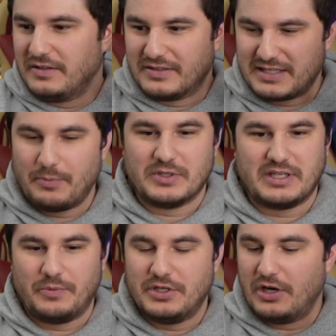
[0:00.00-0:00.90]
The same
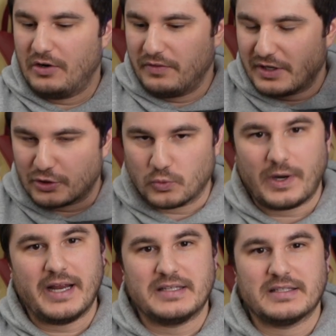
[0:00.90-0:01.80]
ones that we know, they're
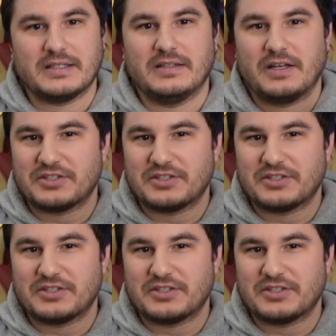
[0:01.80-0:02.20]
great.